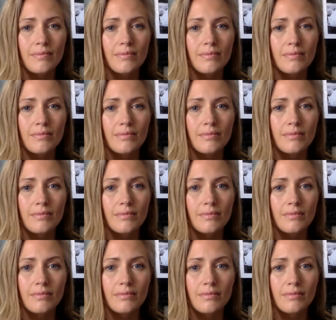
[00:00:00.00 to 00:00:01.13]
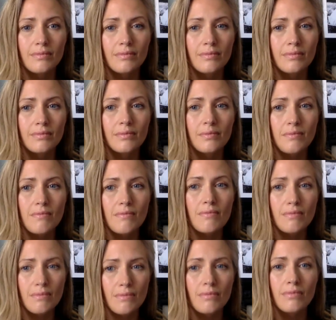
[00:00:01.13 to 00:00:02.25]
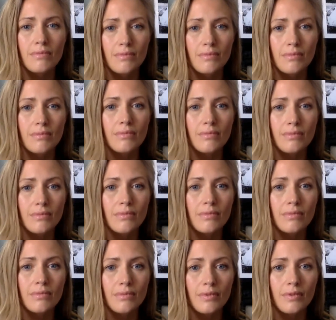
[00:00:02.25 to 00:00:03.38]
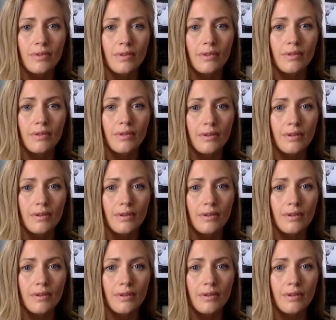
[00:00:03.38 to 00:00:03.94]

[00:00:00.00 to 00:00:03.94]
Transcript: (not speaking)